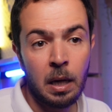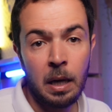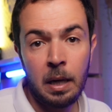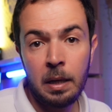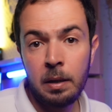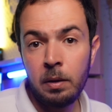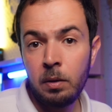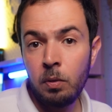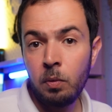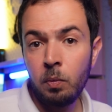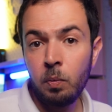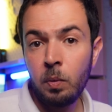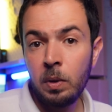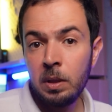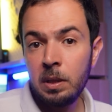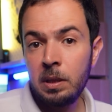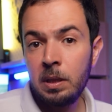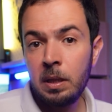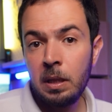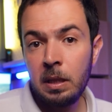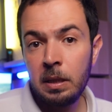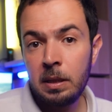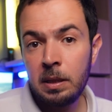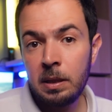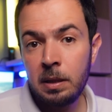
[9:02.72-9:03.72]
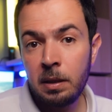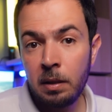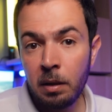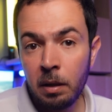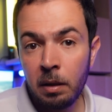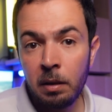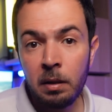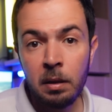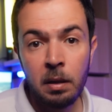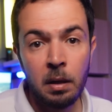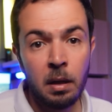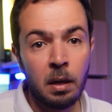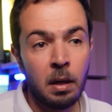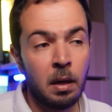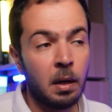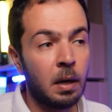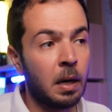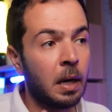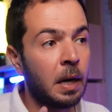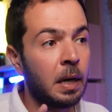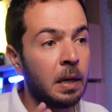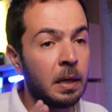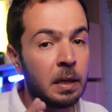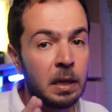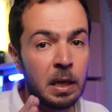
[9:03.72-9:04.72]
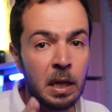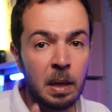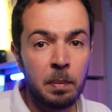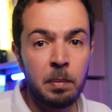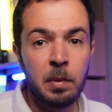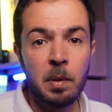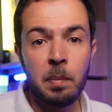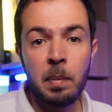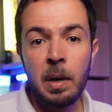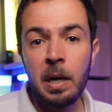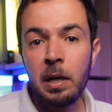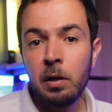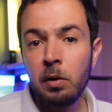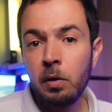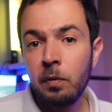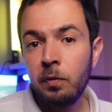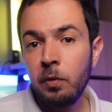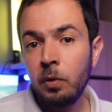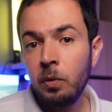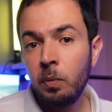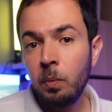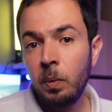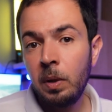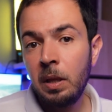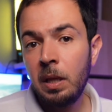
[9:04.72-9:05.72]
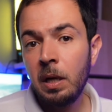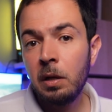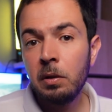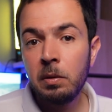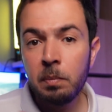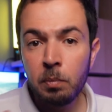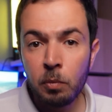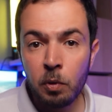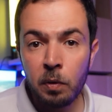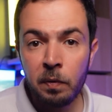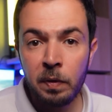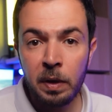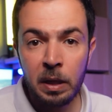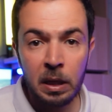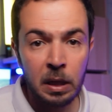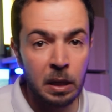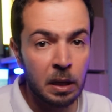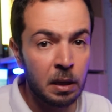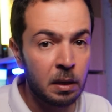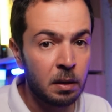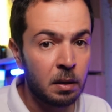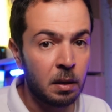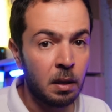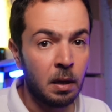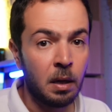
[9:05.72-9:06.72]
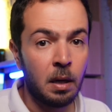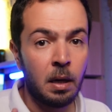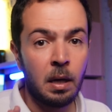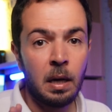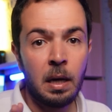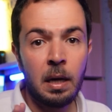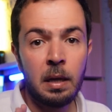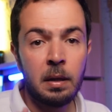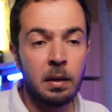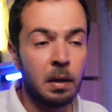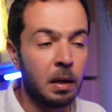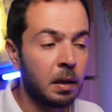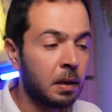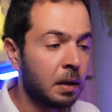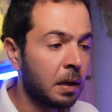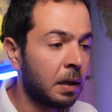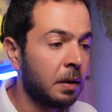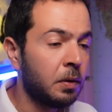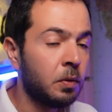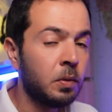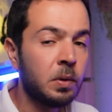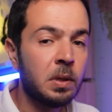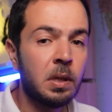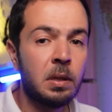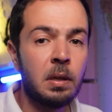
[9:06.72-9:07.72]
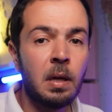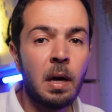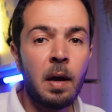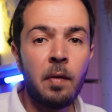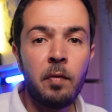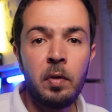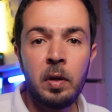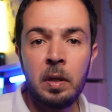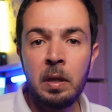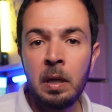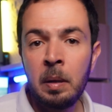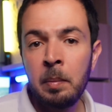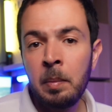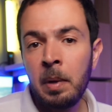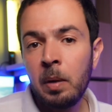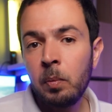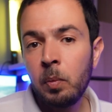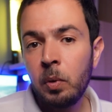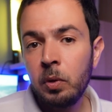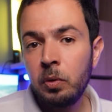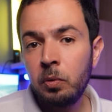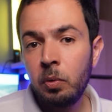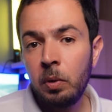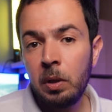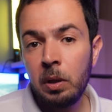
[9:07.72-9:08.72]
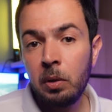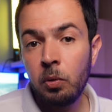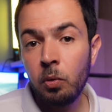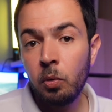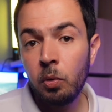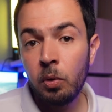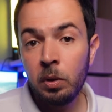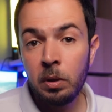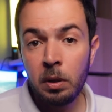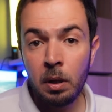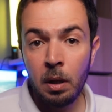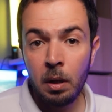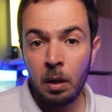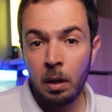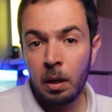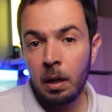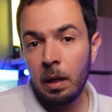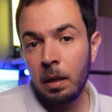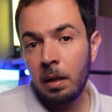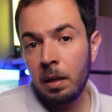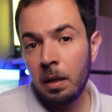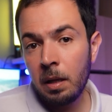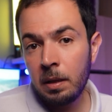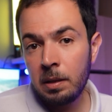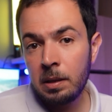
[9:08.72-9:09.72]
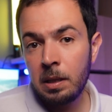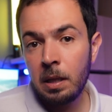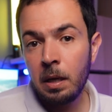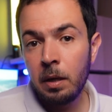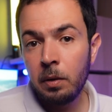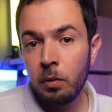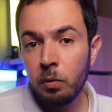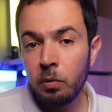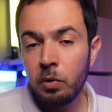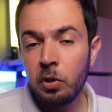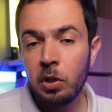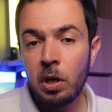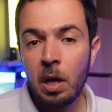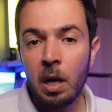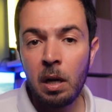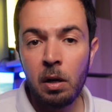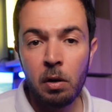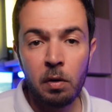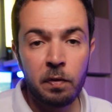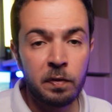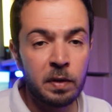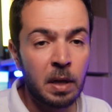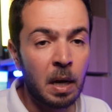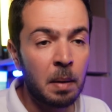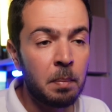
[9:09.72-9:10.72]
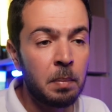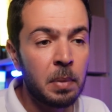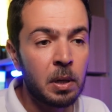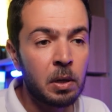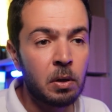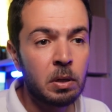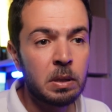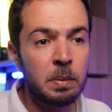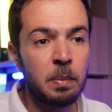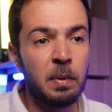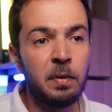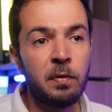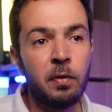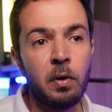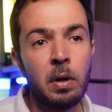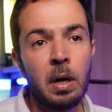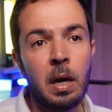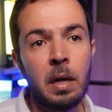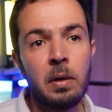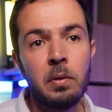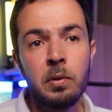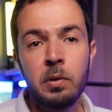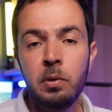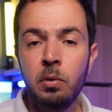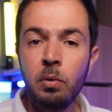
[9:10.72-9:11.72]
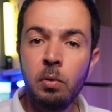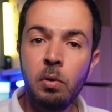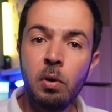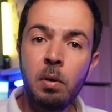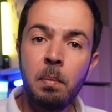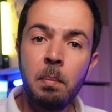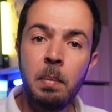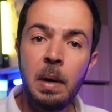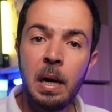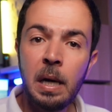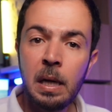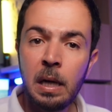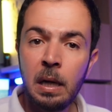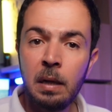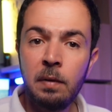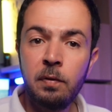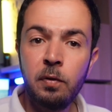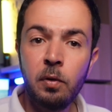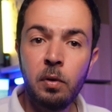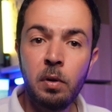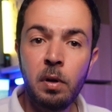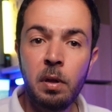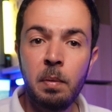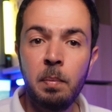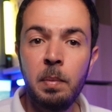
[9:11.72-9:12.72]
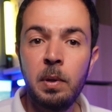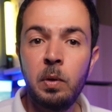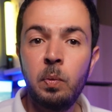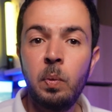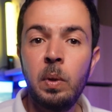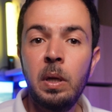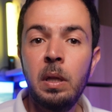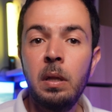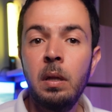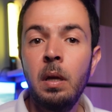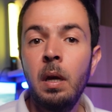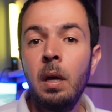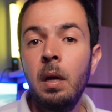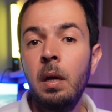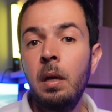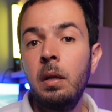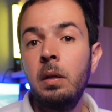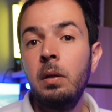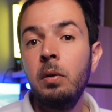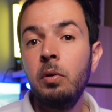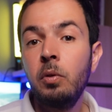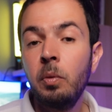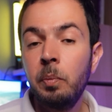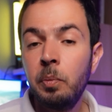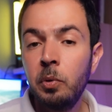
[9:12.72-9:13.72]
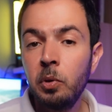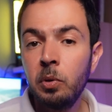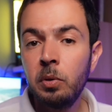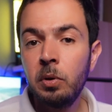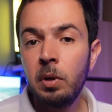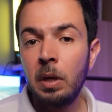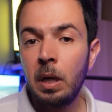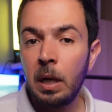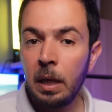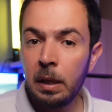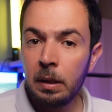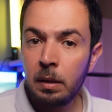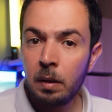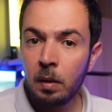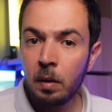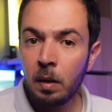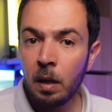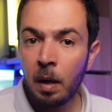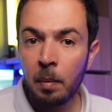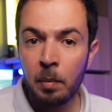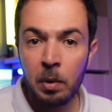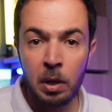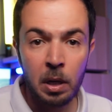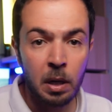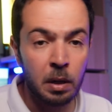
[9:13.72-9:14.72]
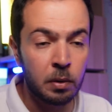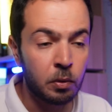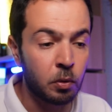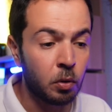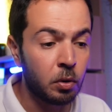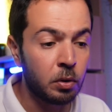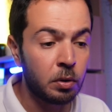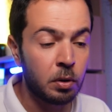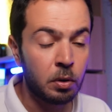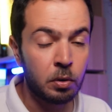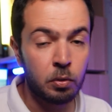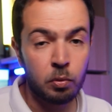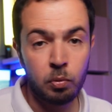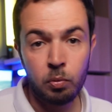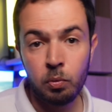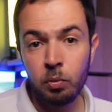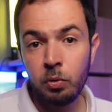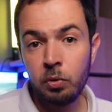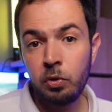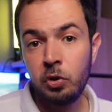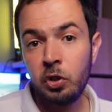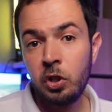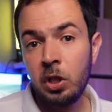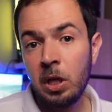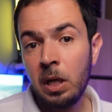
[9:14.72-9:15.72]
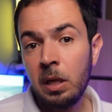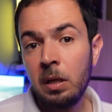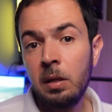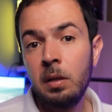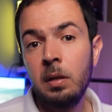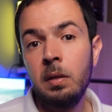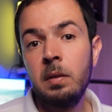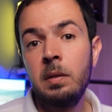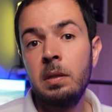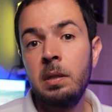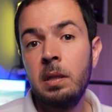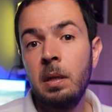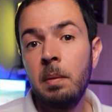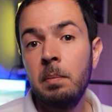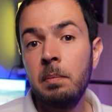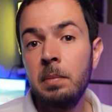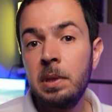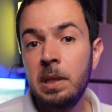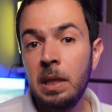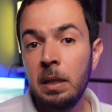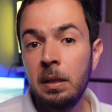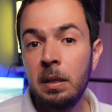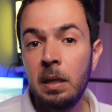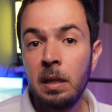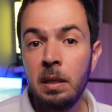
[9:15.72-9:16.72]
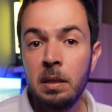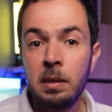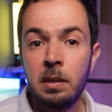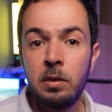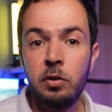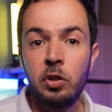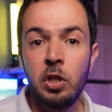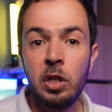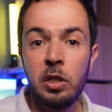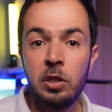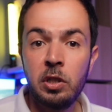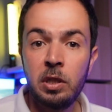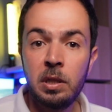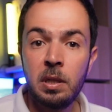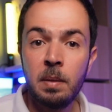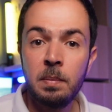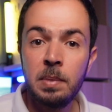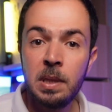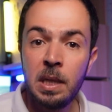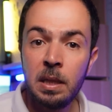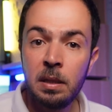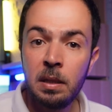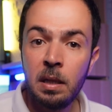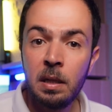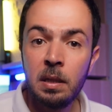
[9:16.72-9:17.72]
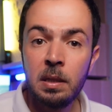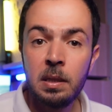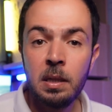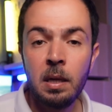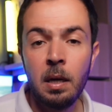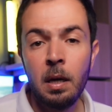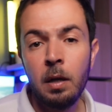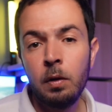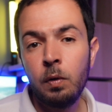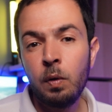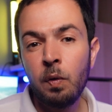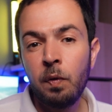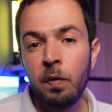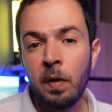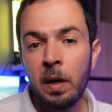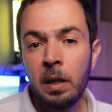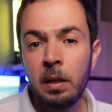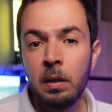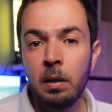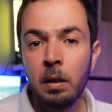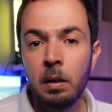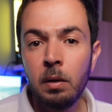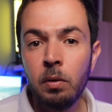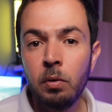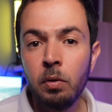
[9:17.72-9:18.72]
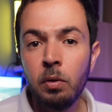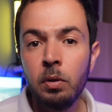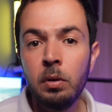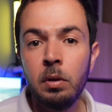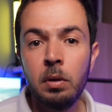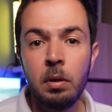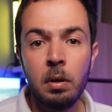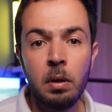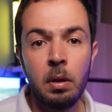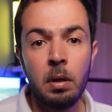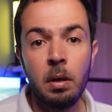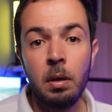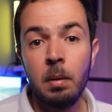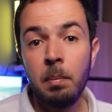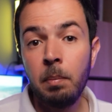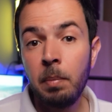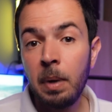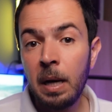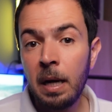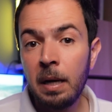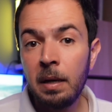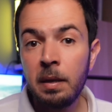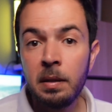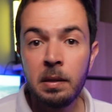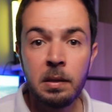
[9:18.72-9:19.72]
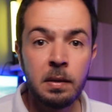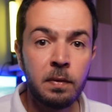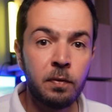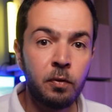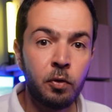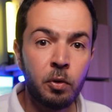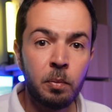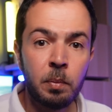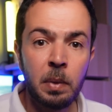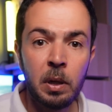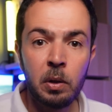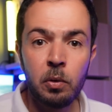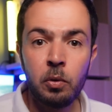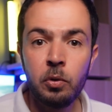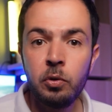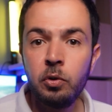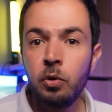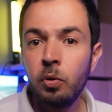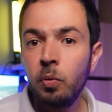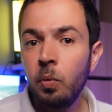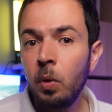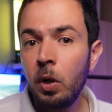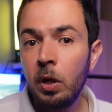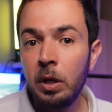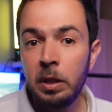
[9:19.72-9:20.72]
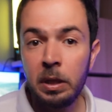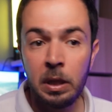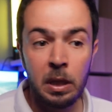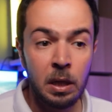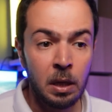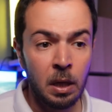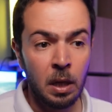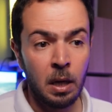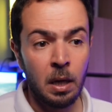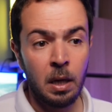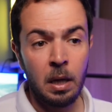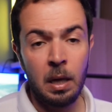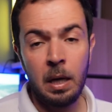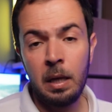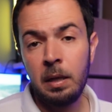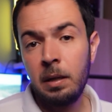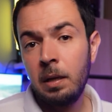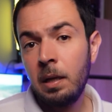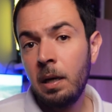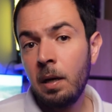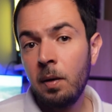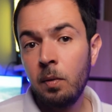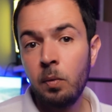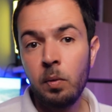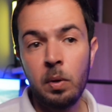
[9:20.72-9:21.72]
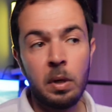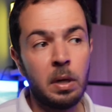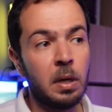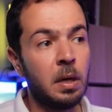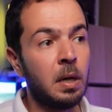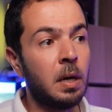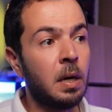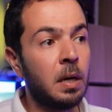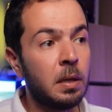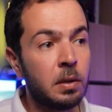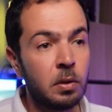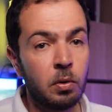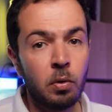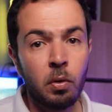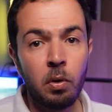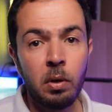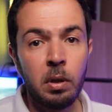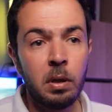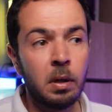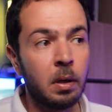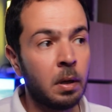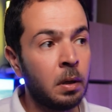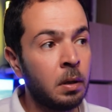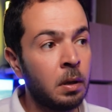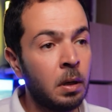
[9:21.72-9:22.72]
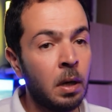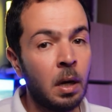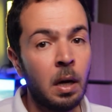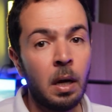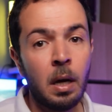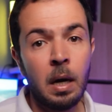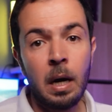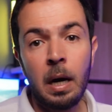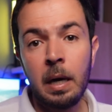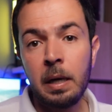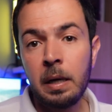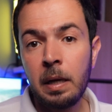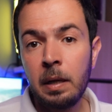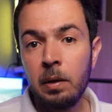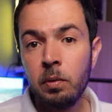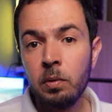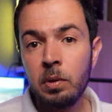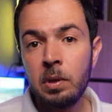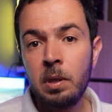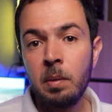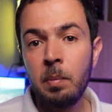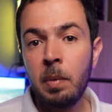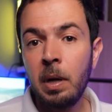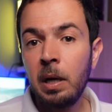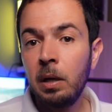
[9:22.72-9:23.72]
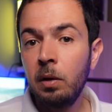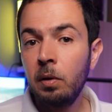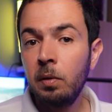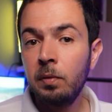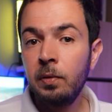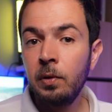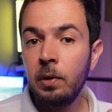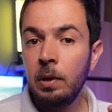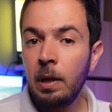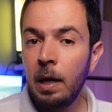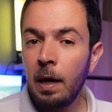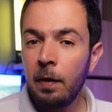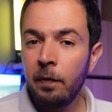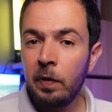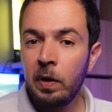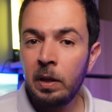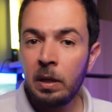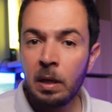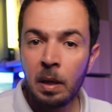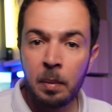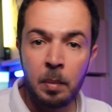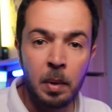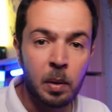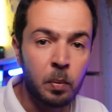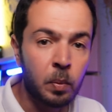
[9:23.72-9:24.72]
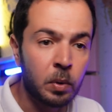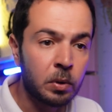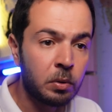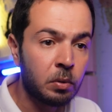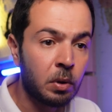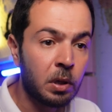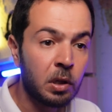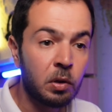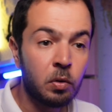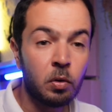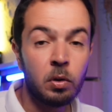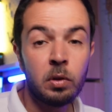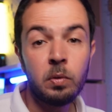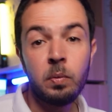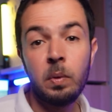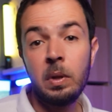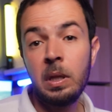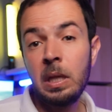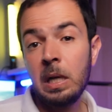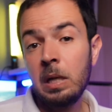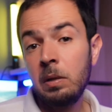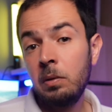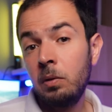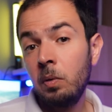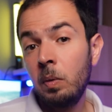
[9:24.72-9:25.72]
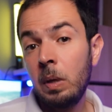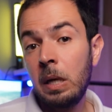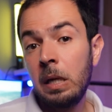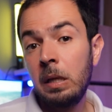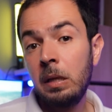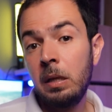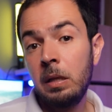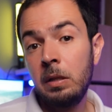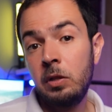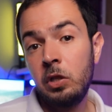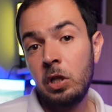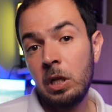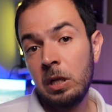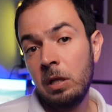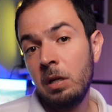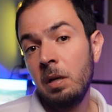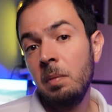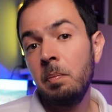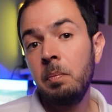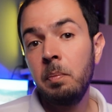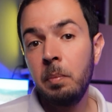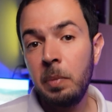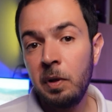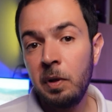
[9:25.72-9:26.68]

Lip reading: and once it's done, I keep the microphone without moving it, and I can use it every time I want to record. And that's a huge gain of time, because before I used to go back and forth between the computer and the camera in order to check some settings, change some settings to find the good balance for my audio quality. And now it's all done. I can use the microphone every time I want to record without doing the checkup